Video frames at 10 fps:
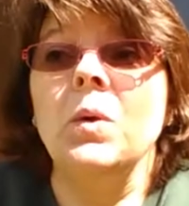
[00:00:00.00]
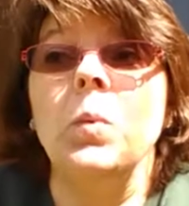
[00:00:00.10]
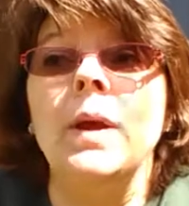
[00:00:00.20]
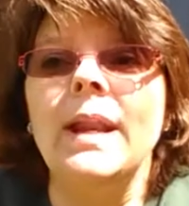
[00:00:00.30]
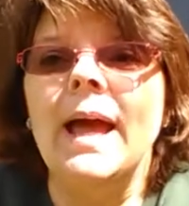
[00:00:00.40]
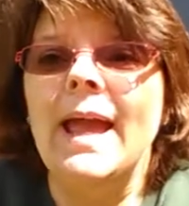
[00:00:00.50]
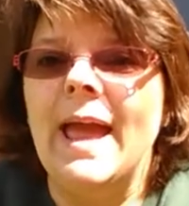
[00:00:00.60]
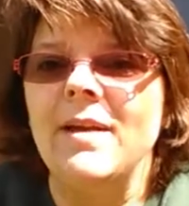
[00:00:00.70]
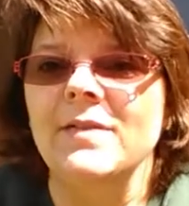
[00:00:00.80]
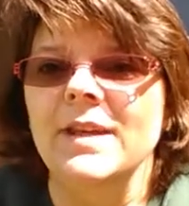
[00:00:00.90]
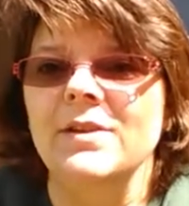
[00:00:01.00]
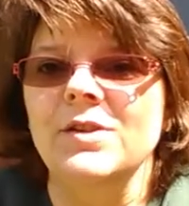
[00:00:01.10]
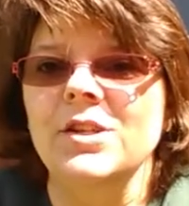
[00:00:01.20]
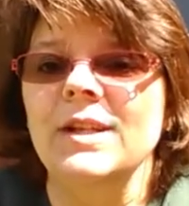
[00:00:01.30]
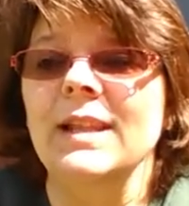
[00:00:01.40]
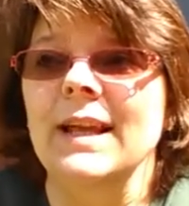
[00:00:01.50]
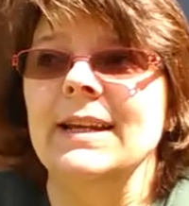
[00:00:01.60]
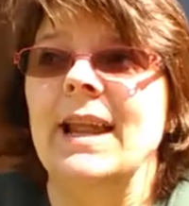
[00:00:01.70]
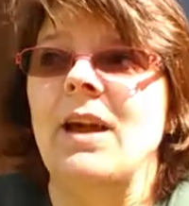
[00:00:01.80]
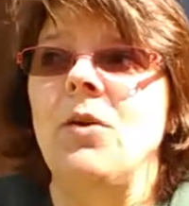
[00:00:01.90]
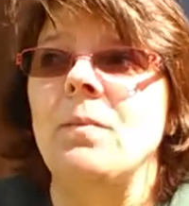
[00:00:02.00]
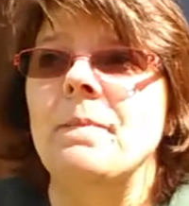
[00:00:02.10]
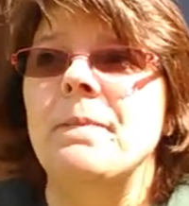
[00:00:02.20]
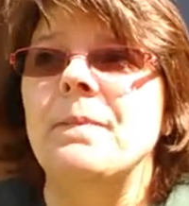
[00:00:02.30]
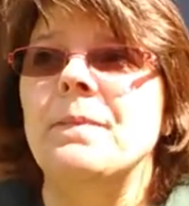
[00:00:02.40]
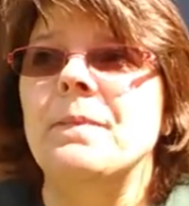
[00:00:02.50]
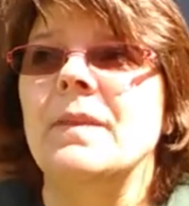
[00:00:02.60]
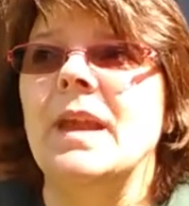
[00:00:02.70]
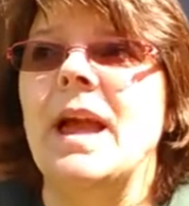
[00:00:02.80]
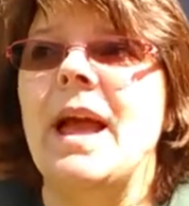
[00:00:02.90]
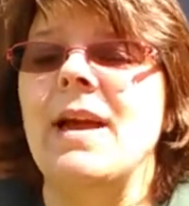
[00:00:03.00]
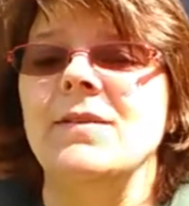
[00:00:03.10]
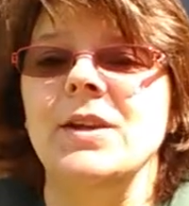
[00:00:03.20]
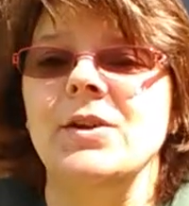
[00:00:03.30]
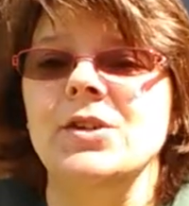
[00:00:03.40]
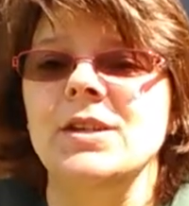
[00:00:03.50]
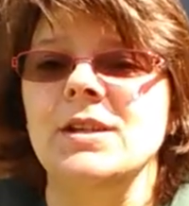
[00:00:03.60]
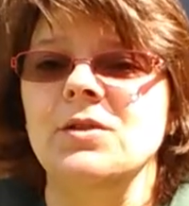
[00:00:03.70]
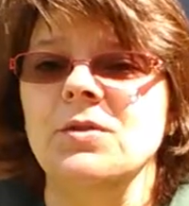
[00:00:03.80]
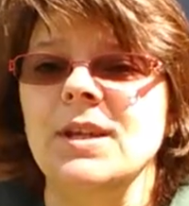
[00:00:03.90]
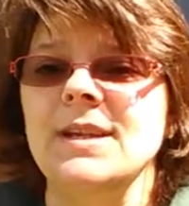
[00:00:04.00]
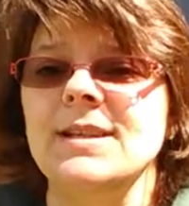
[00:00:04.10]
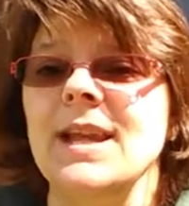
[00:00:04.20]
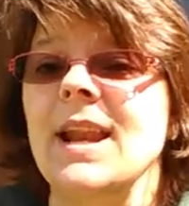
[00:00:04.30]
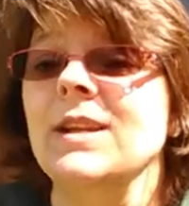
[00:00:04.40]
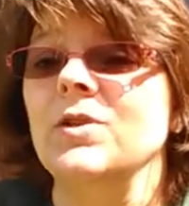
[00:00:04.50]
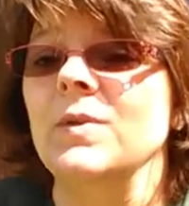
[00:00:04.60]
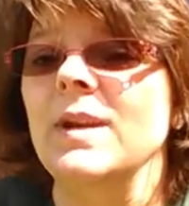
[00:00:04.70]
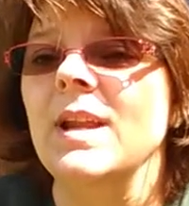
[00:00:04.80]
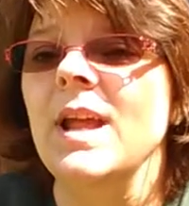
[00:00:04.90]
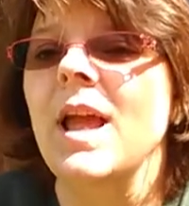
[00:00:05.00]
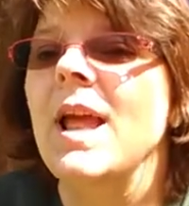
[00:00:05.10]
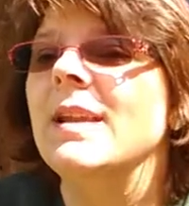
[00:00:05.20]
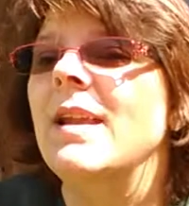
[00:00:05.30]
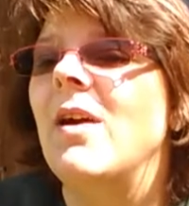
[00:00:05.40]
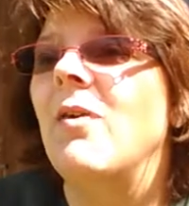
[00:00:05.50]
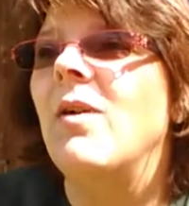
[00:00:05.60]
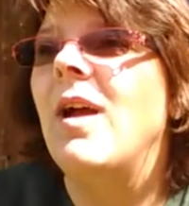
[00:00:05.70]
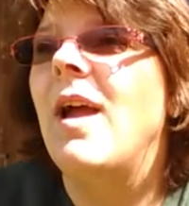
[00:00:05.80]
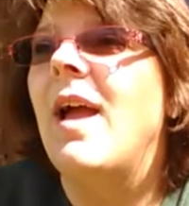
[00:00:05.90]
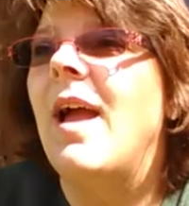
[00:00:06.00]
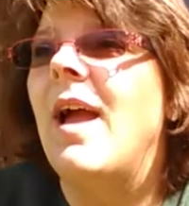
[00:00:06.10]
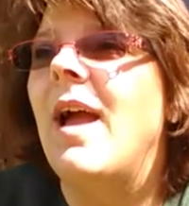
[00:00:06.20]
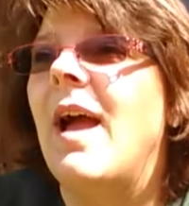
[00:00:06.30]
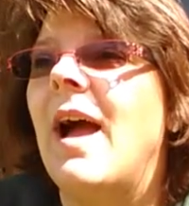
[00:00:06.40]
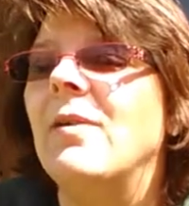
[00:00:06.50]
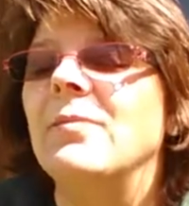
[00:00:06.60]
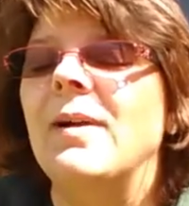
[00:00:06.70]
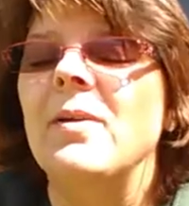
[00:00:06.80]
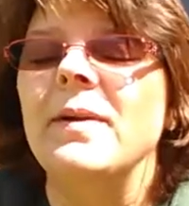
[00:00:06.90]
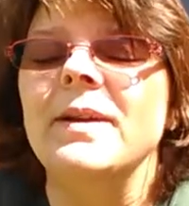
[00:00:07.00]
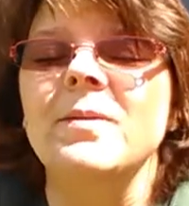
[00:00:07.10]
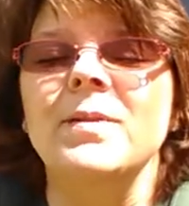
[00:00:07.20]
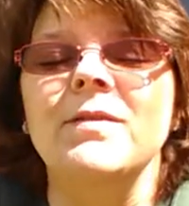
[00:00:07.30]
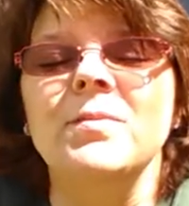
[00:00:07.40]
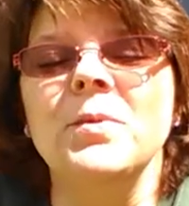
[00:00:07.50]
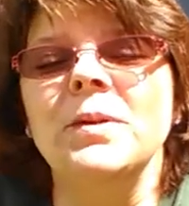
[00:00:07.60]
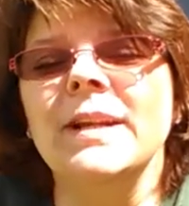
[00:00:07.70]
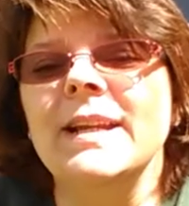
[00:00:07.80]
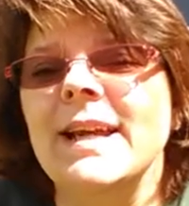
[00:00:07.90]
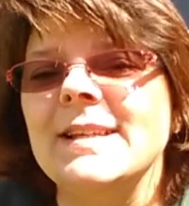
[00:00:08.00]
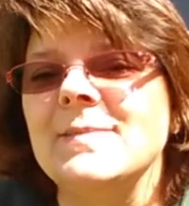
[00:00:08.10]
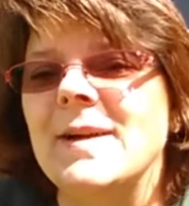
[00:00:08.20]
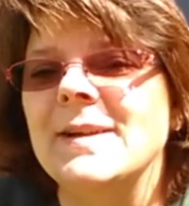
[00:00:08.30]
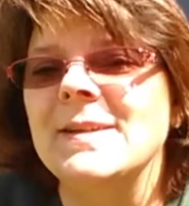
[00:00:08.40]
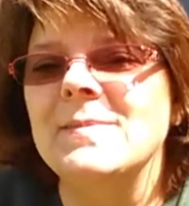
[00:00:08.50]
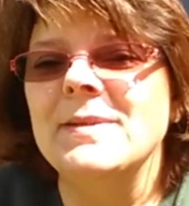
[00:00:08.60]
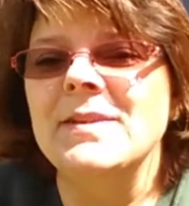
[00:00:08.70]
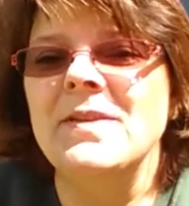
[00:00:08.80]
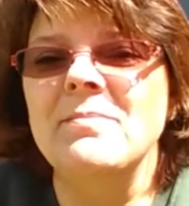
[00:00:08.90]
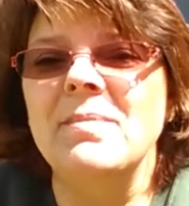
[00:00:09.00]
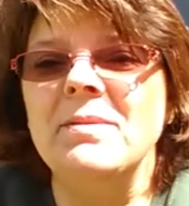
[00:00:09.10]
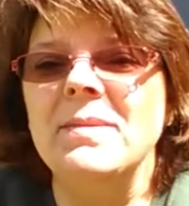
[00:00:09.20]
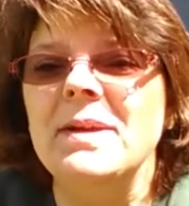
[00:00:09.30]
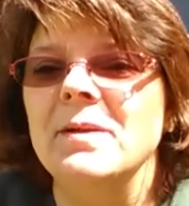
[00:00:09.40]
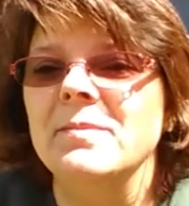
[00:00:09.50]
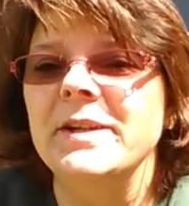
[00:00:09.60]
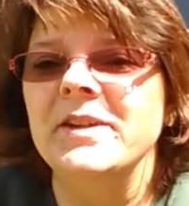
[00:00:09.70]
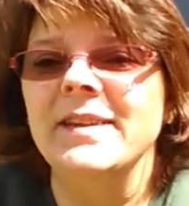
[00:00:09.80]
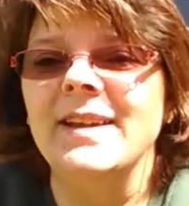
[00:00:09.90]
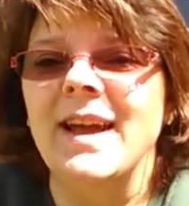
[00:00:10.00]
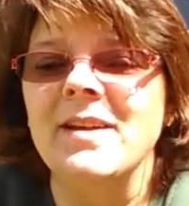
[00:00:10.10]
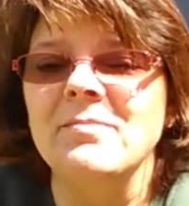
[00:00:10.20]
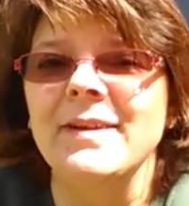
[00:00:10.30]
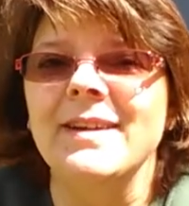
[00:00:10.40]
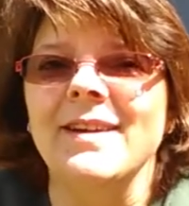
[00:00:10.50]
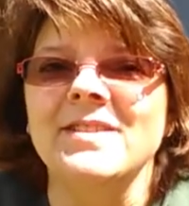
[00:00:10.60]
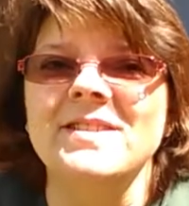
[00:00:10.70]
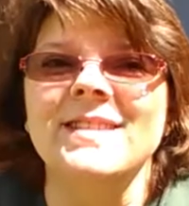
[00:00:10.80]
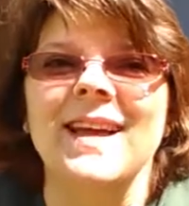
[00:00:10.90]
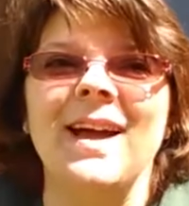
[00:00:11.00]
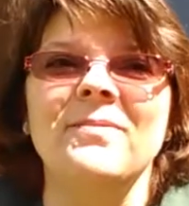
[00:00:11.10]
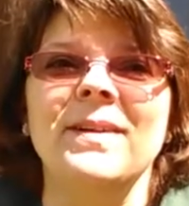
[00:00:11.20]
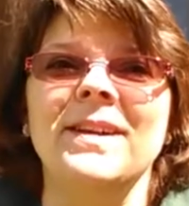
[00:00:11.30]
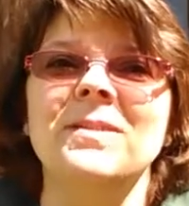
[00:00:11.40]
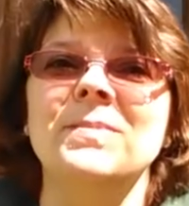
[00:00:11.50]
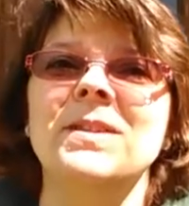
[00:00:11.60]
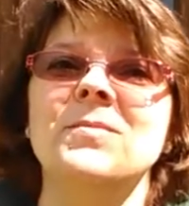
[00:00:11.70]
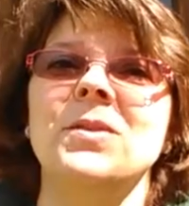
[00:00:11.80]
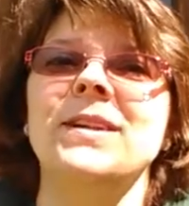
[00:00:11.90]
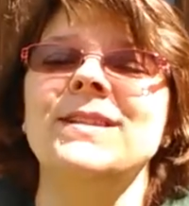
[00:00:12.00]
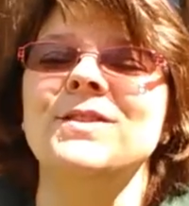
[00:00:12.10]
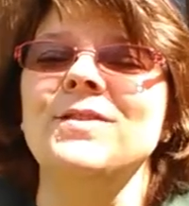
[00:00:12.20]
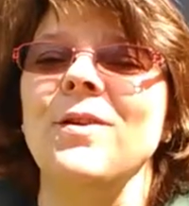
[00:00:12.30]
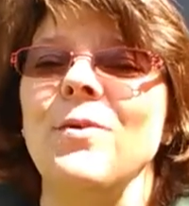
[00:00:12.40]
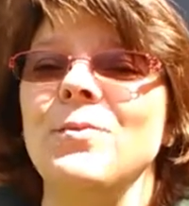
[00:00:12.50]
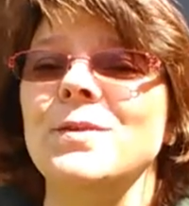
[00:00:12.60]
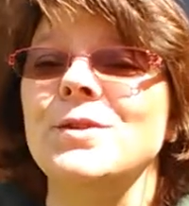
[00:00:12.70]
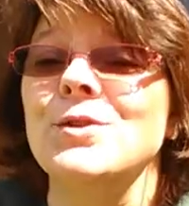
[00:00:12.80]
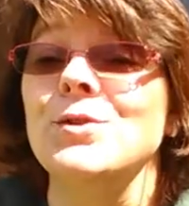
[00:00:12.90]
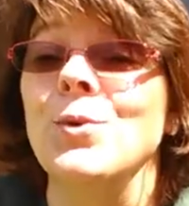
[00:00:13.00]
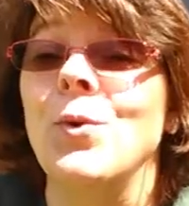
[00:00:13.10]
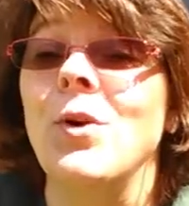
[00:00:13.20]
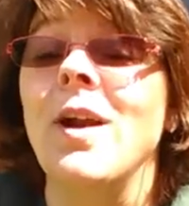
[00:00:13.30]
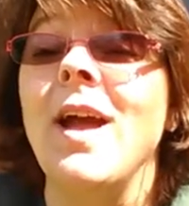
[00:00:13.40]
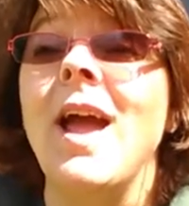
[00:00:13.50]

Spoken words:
When I have the energy, like now, I have energy to do things and I do it. Now, I wake up every morning and ask my husband if he beat me up during the night because I wake up in the morning so sore.